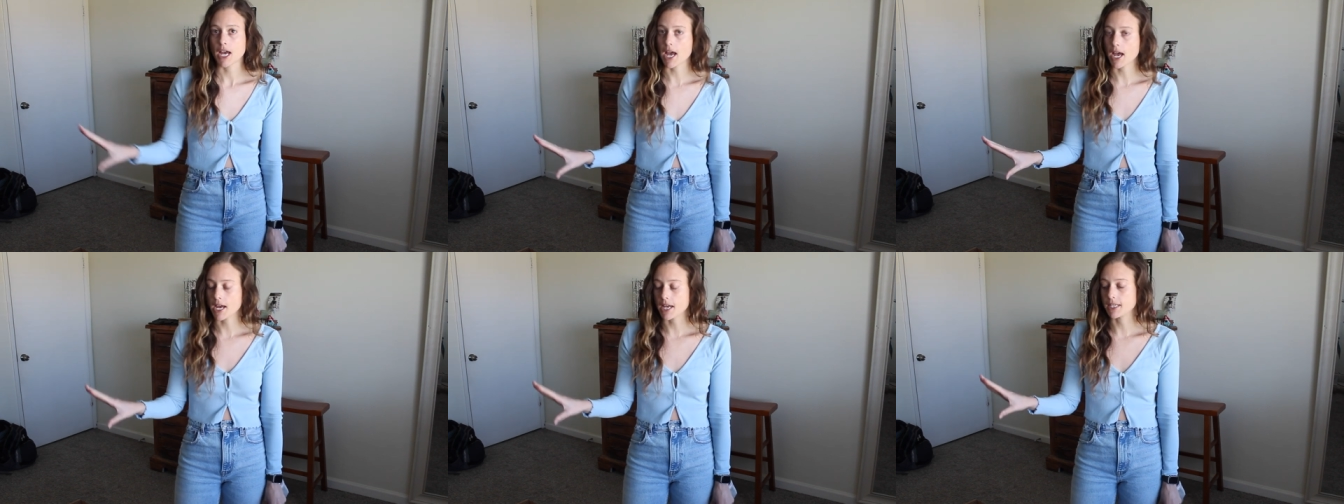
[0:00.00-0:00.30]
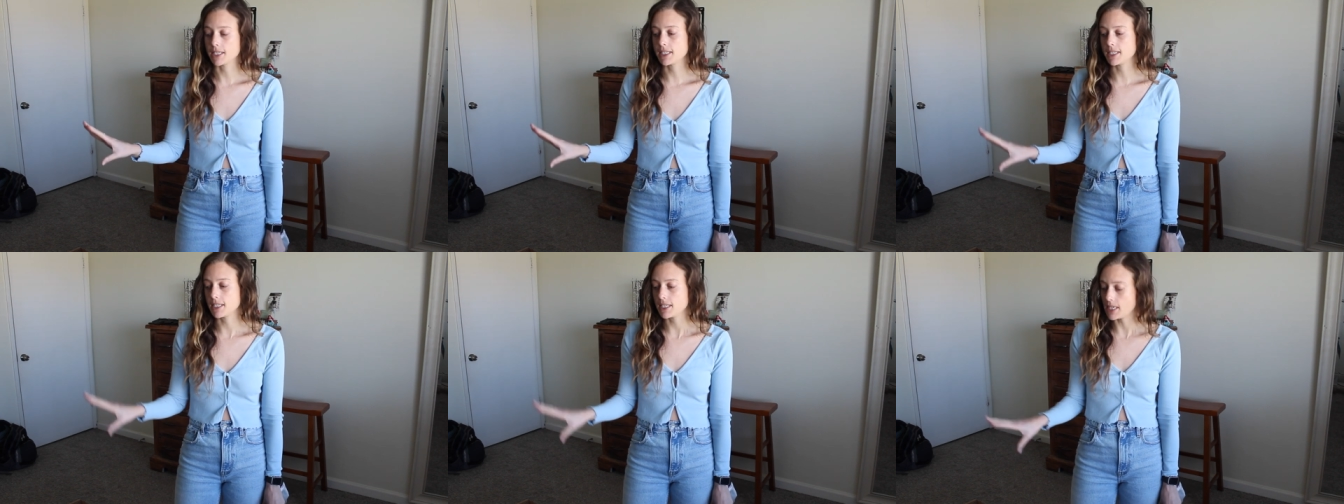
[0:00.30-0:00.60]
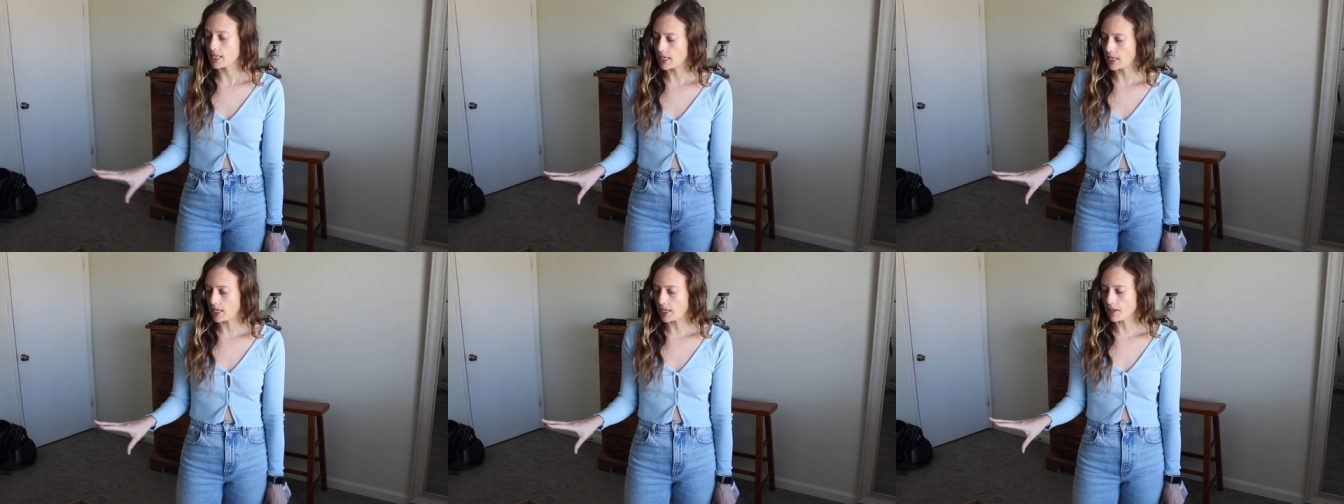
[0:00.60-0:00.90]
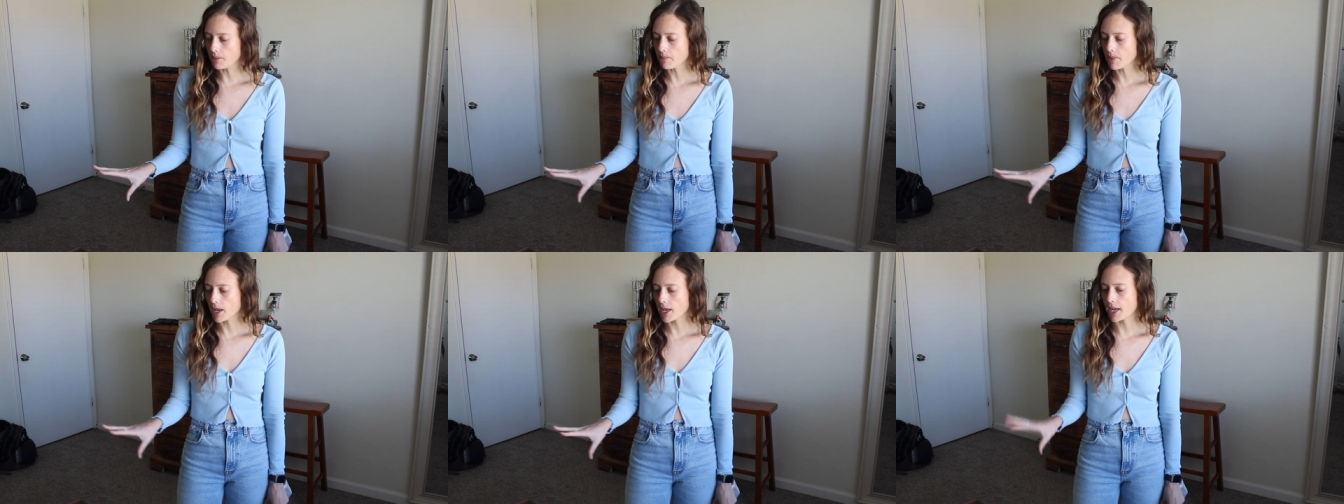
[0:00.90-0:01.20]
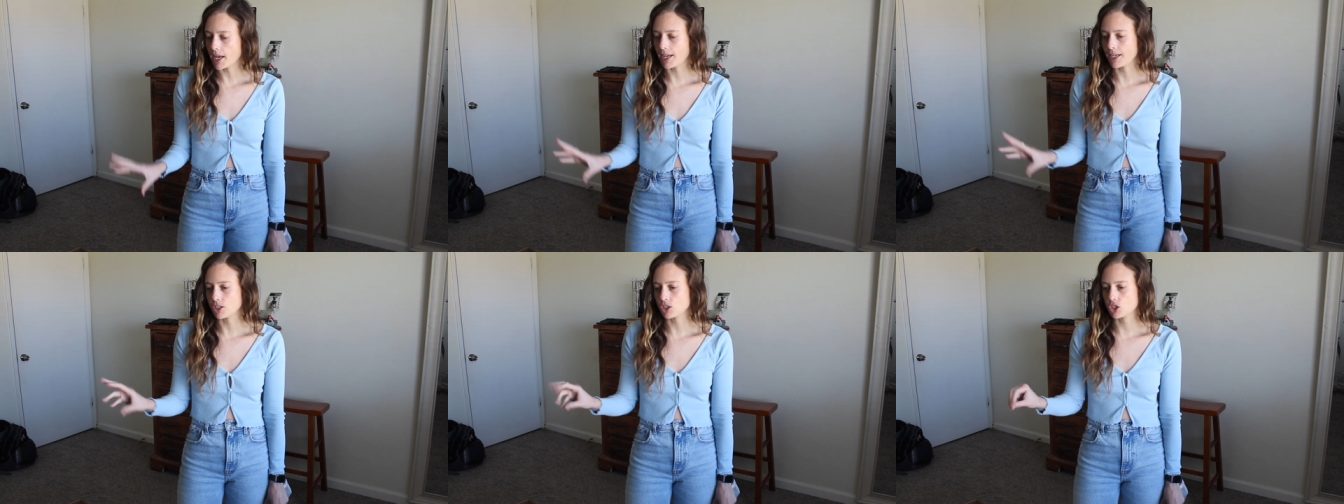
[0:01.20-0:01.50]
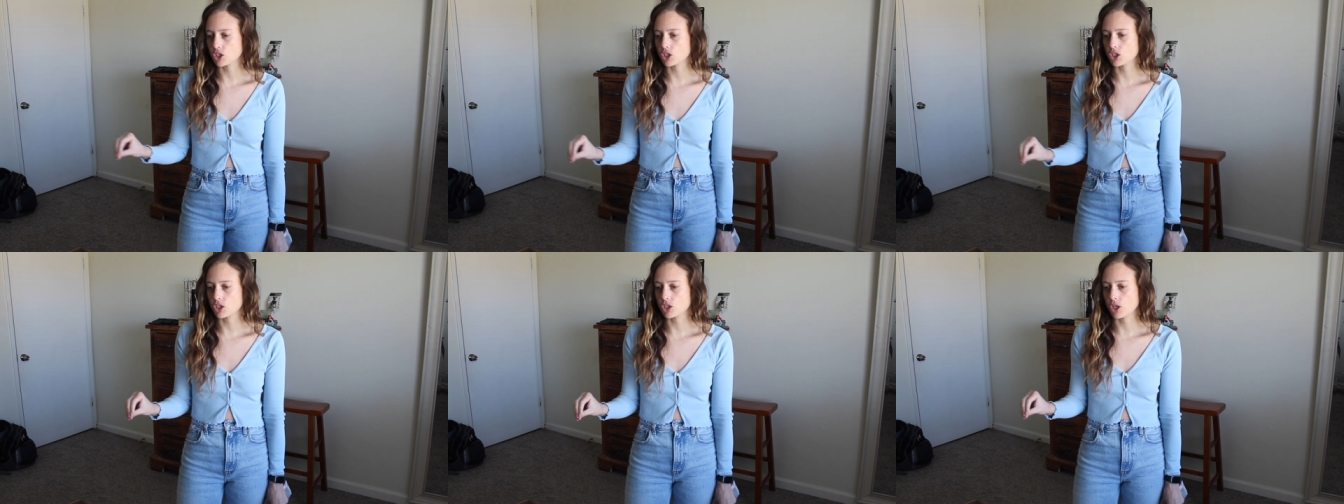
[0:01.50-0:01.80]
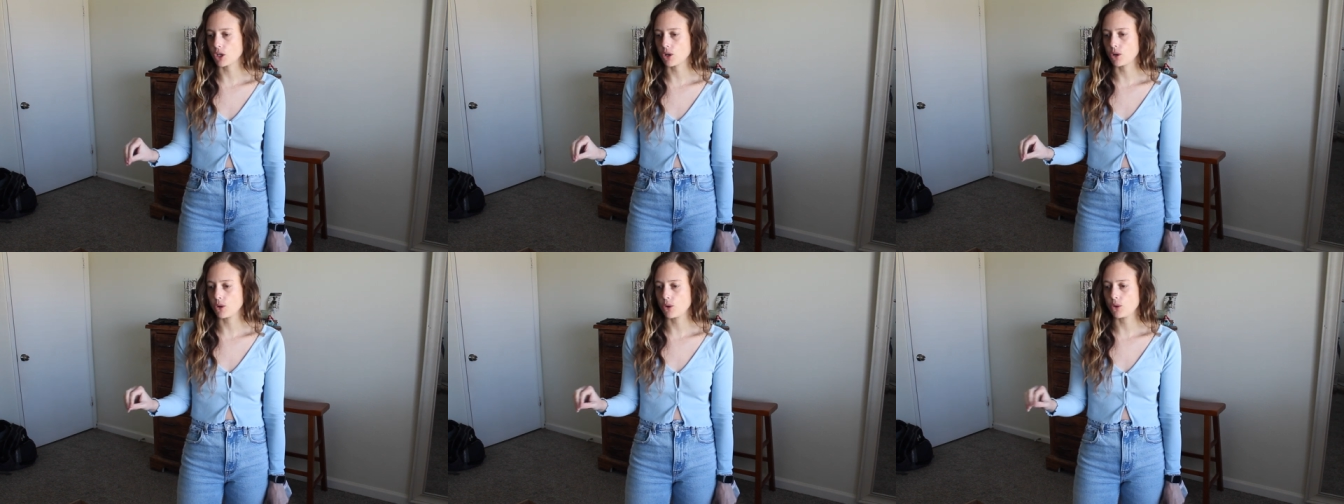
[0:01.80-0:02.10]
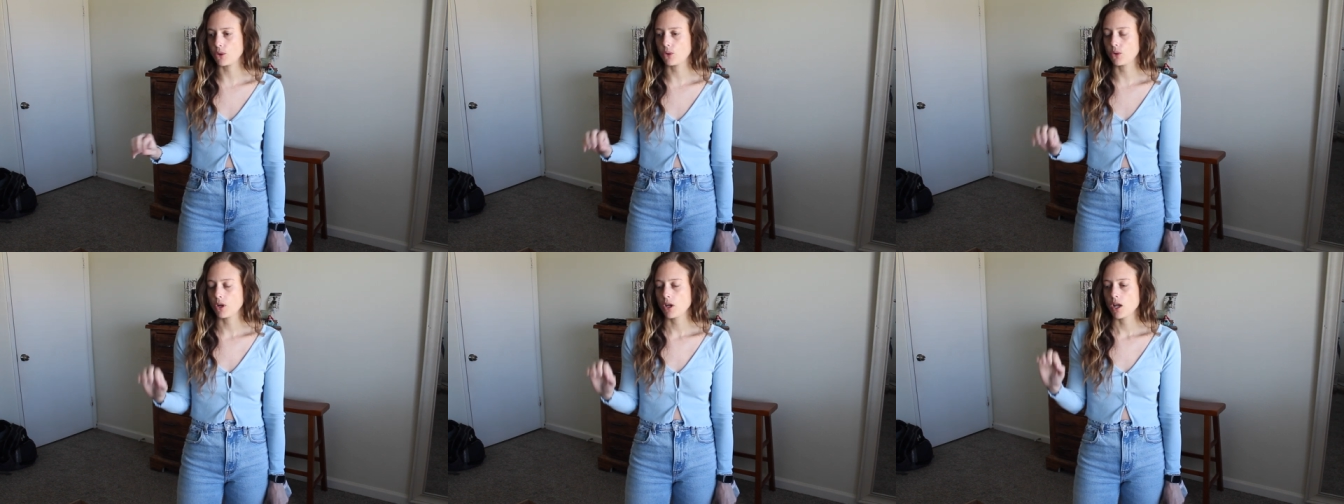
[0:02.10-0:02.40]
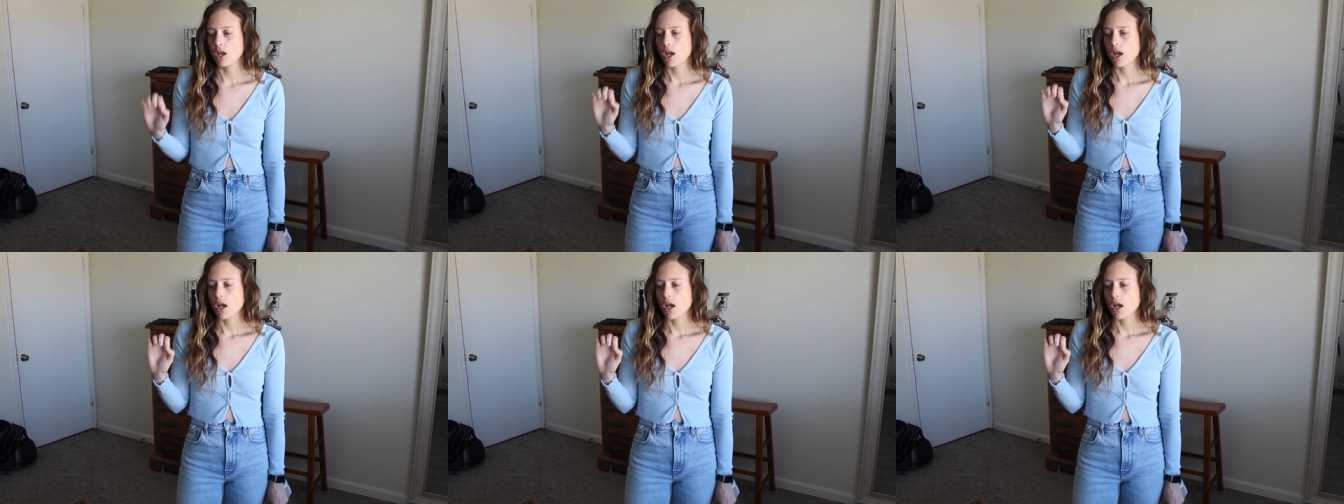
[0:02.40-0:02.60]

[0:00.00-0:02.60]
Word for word: uh, team, and so